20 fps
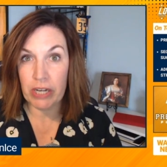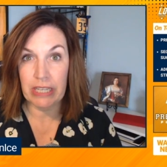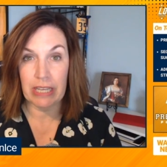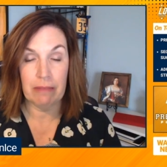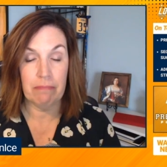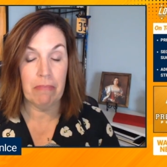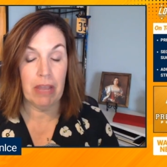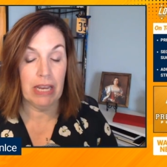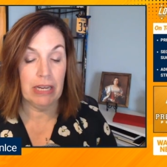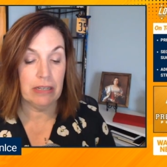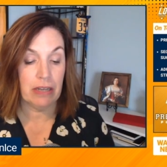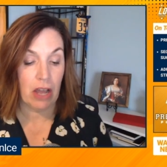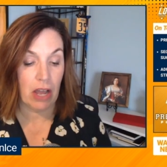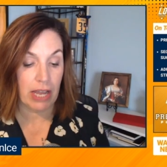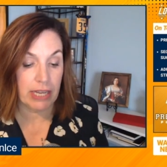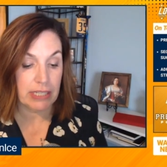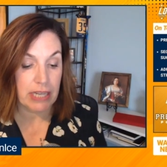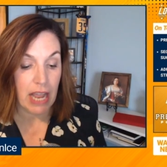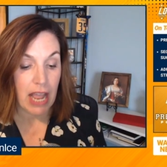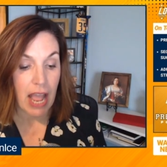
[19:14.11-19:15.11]
He may
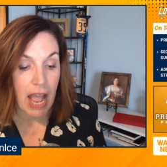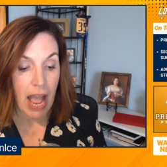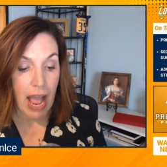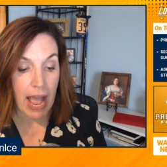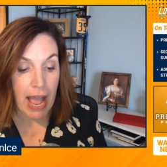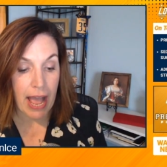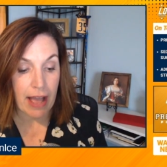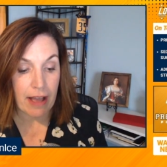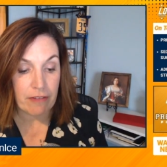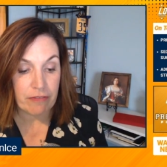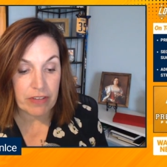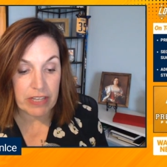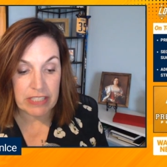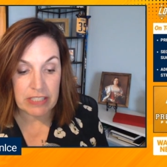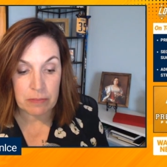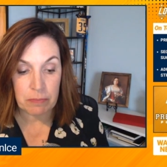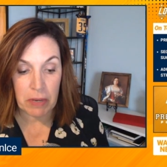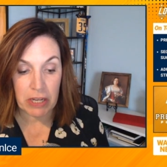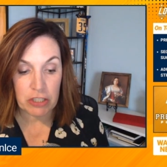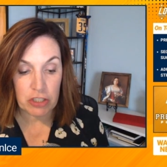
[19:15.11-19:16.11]
not have
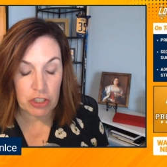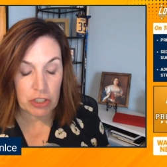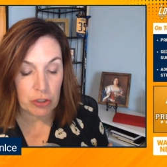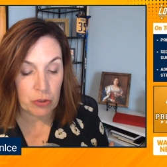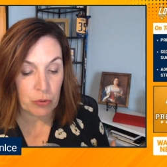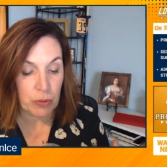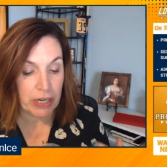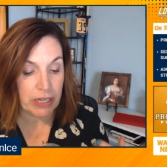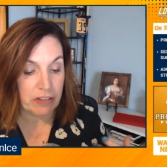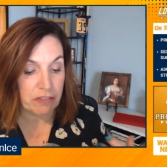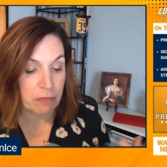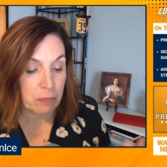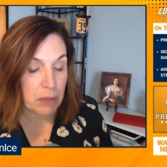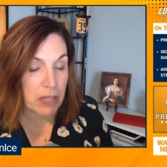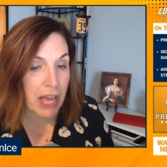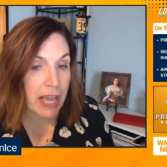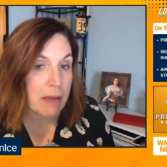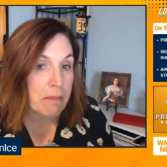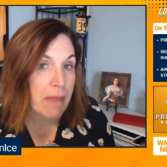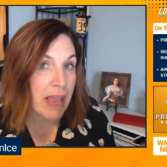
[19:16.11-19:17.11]
as much creative
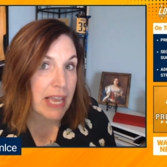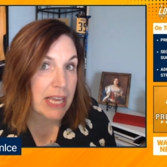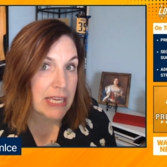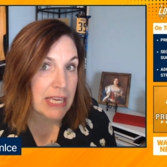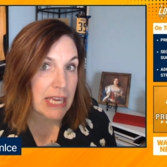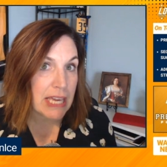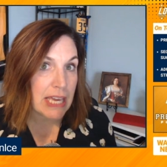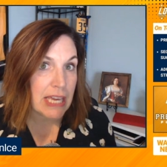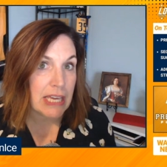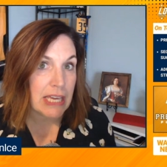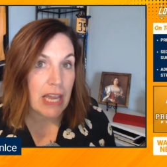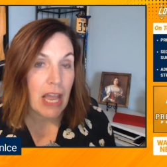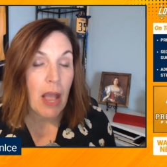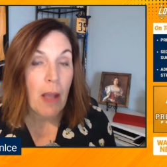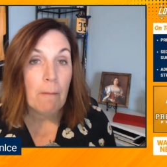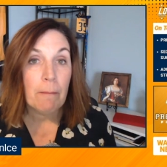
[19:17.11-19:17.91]
playmaking,